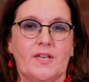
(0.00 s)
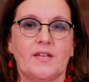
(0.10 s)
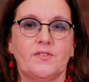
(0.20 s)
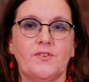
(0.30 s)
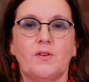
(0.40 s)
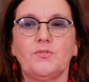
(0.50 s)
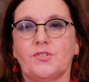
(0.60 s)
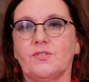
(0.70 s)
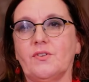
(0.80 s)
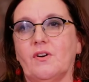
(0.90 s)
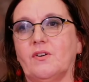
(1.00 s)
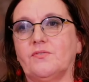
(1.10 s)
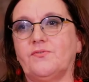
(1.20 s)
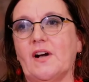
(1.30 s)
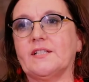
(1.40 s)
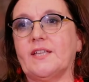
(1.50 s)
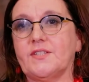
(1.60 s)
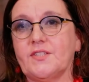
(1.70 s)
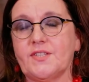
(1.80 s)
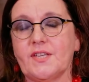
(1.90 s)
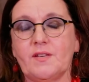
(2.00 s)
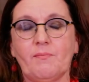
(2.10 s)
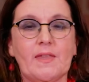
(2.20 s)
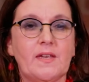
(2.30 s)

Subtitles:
kind of notion of identity,